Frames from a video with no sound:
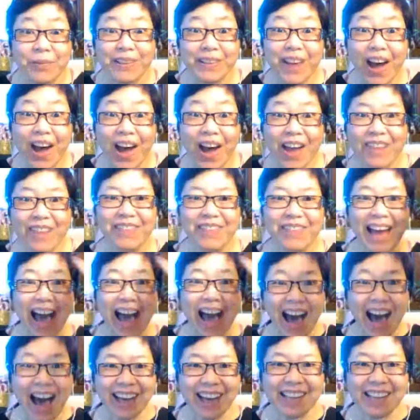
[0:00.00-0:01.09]
Hi,
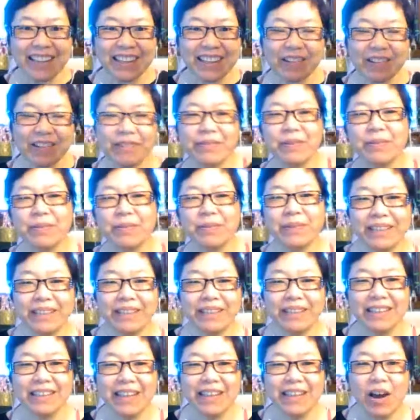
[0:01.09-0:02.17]
hi there, everyone.
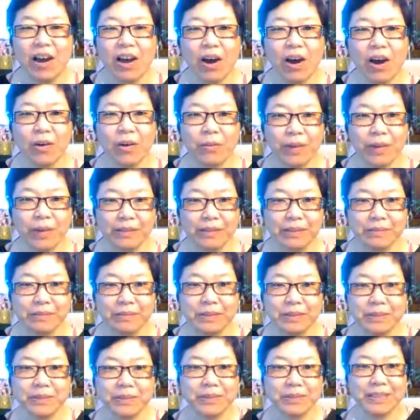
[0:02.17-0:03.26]
Welcome to
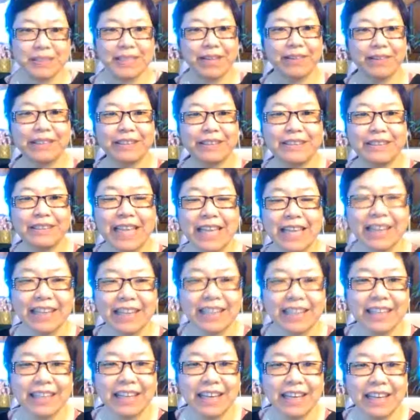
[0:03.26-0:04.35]
Tiara Tech,
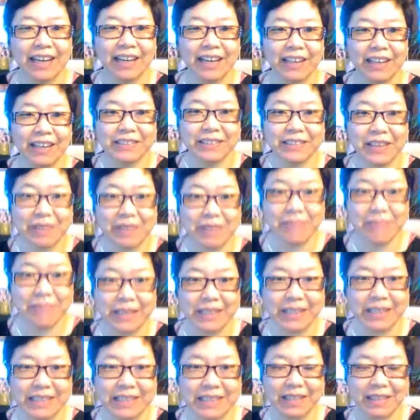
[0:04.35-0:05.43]
10
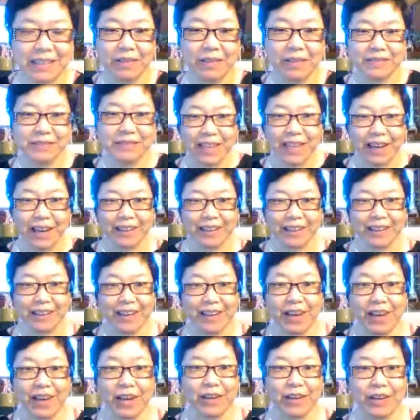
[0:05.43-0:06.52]
minutes of tech,
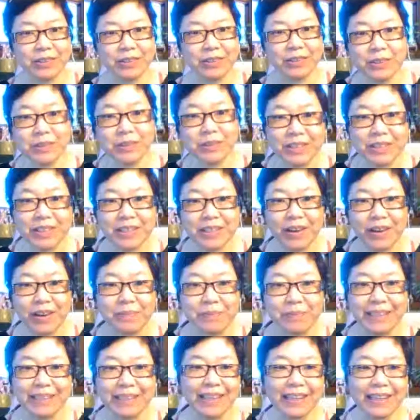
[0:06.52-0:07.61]
usually on a
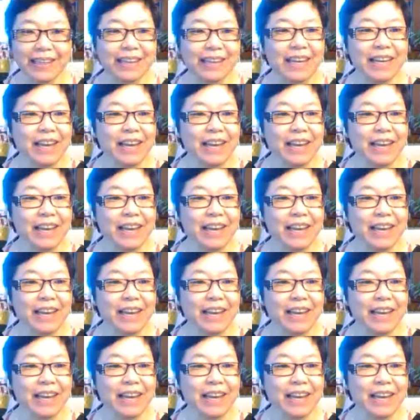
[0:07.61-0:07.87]
Monday.